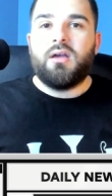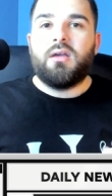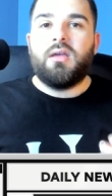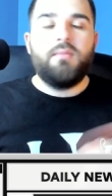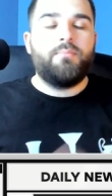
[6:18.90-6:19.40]

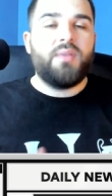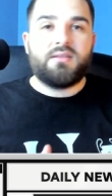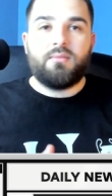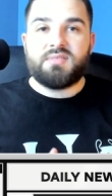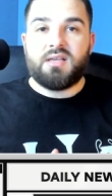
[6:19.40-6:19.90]
He picked
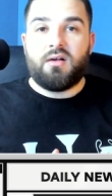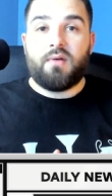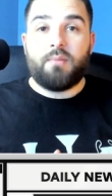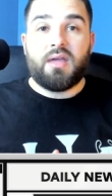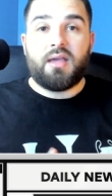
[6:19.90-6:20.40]
himself
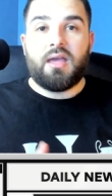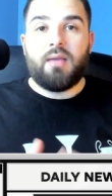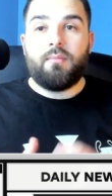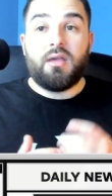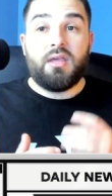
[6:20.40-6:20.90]
up that
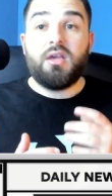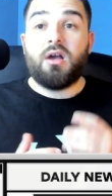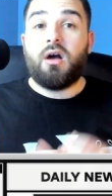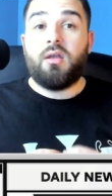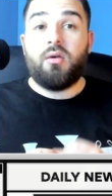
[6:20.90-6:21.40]
game. He
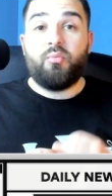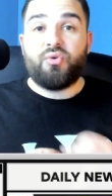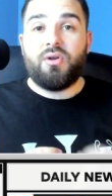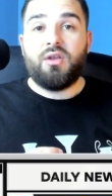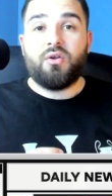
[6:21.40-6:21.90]
got a
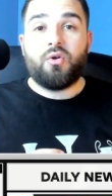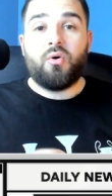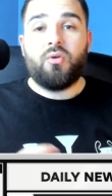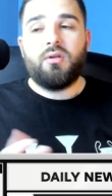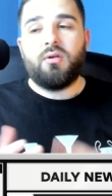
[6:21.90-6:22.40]
brilliant
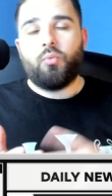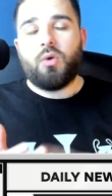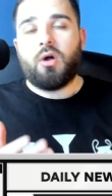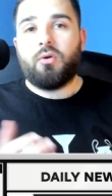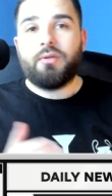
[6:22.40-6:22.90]
goal,
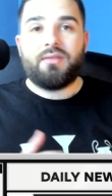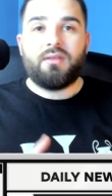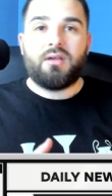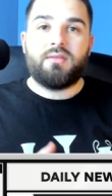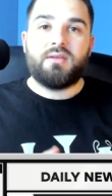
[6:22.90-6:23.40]
one goal that
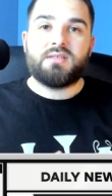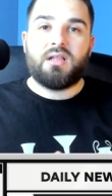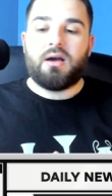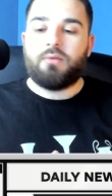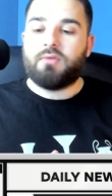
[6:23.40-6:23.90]
got
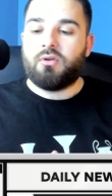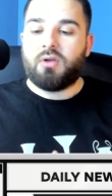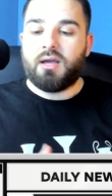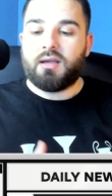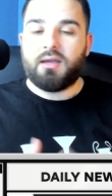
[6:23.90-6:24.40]
disallowed, and you're
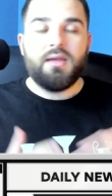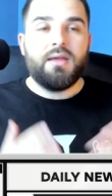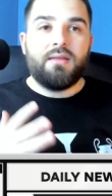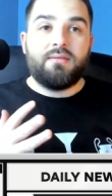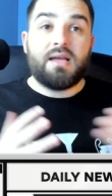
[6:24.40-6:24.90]
like,
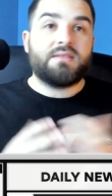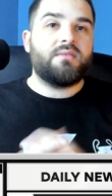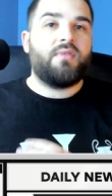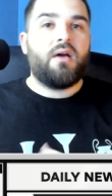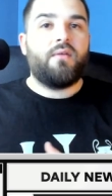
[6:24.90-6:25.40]
that's the
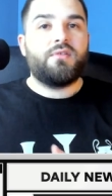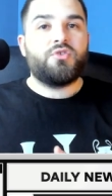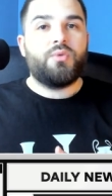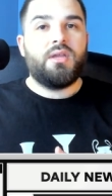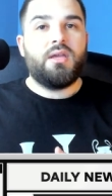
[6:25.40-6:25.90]

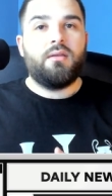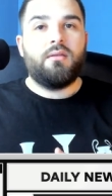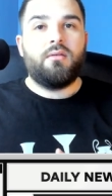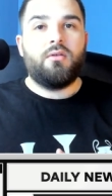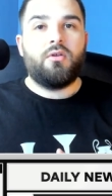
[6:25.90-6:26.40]
Vlahovic we need.
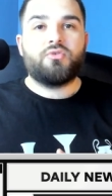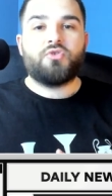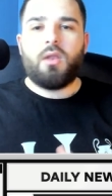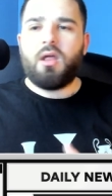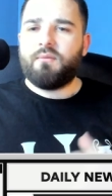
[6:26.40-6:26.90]
You know, so
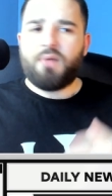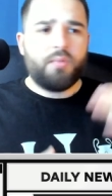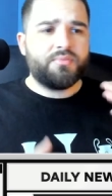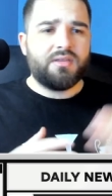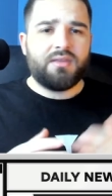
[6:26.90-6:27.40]
a lot of
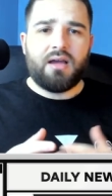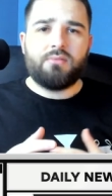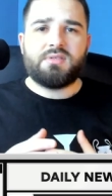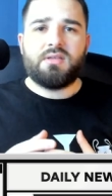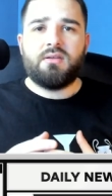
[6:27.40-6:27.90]
ups and
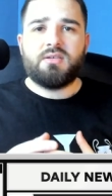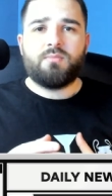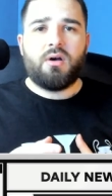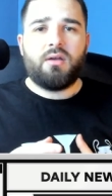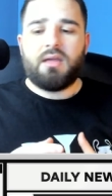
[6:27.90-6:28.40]
downs in this
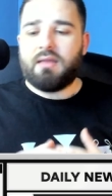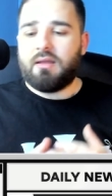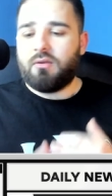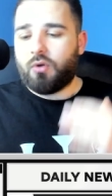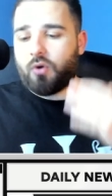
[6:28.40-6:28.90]
month, and
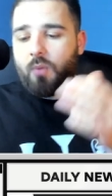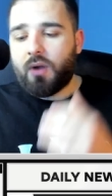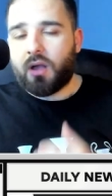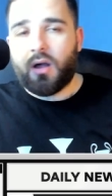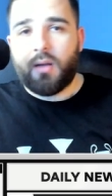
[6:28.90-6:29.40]
then
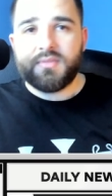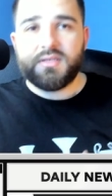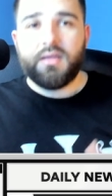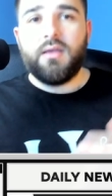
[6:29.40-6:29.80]
Roma comes,